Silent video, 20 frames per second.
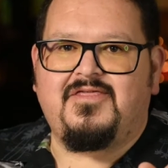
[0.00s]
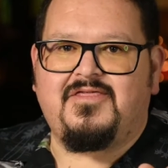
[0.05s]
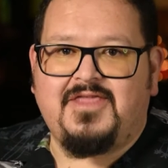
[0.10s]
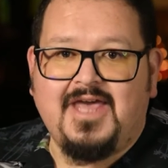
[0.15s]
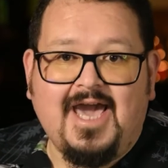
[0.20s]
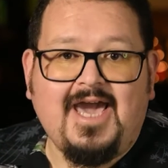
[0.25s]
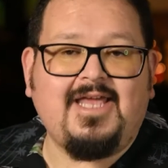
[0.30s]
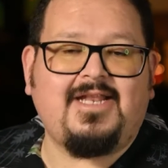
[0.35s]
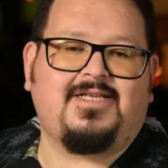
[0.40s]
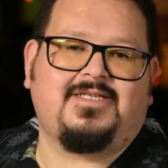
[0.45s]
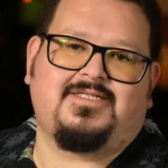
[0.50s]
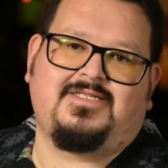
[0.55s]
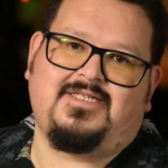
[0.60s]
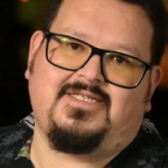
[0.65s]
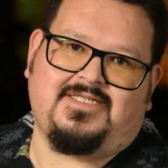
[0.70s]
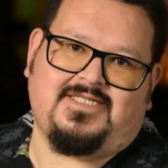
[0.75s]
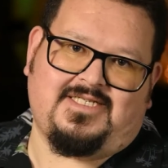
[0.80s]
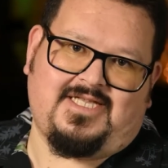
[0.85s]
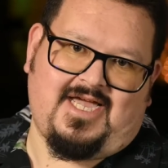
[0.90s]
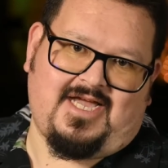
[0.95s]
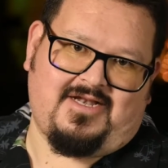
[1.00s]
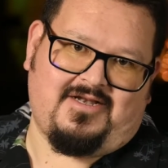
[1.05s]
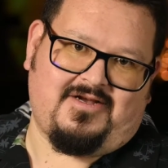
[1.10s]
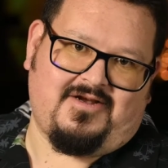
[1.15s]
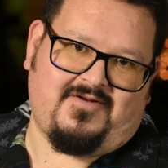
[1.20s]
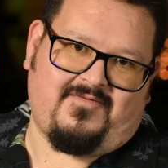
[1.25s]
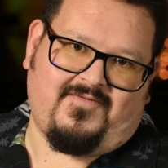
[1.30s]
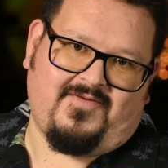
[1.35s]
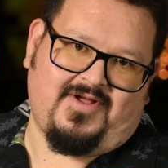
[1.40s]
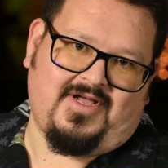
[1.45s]
that is the
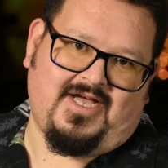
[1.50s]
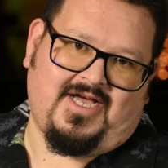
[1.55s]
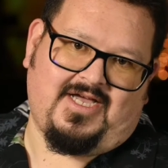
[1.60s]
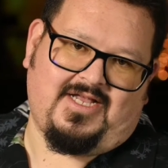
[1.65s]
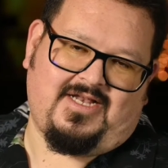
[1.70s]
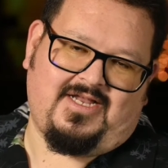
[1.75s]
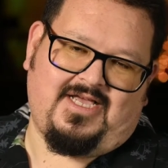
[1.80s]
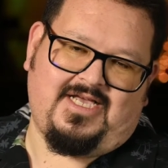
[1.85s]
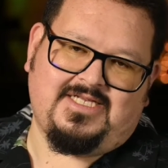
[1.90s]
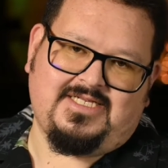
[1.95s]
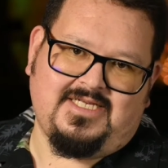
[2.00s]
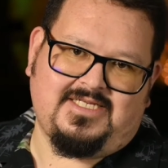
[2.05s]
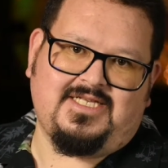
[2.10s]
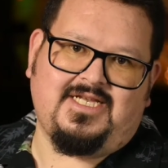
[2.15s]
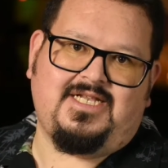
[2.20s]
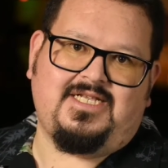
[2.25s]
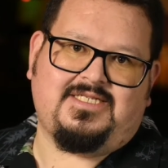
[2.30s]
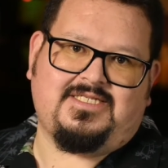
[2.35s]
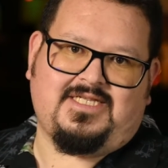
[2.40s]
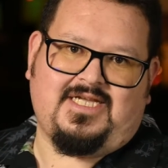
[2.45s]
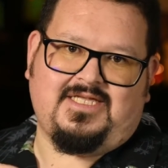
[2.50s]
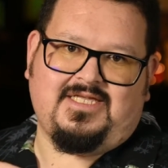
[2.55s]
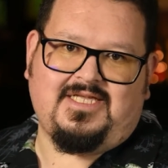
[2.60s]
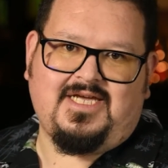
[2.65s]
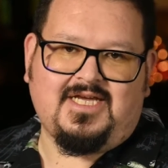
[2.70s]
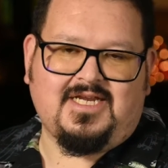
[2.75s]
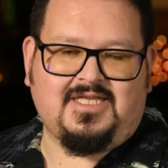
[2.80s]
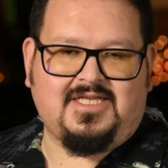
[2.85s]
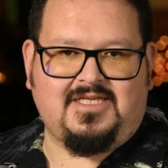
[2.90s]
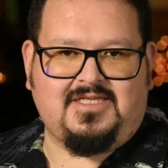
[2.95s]
standard for God. Ese es el
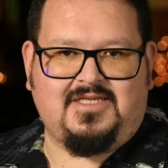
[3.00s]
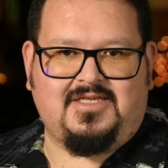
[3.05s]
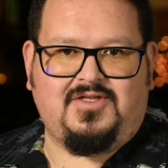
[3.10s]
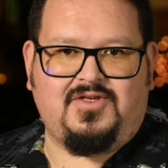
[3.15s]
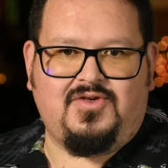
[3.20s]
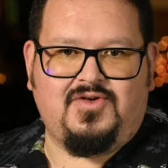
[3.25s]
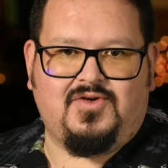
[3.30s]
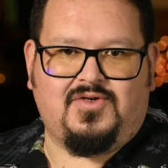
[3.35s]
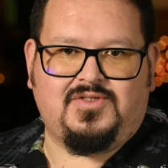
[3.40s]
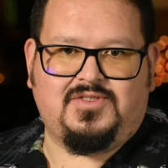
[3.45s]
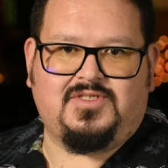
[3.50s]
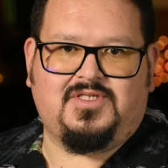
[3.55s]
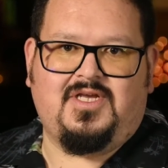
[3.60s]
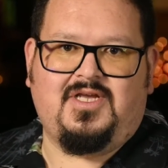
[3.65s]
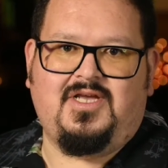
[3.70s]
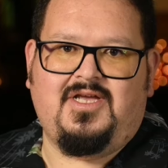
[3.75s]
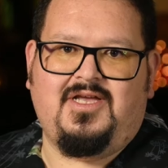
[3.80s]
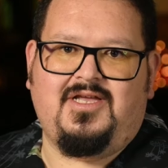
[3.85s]
estandarte de Dios.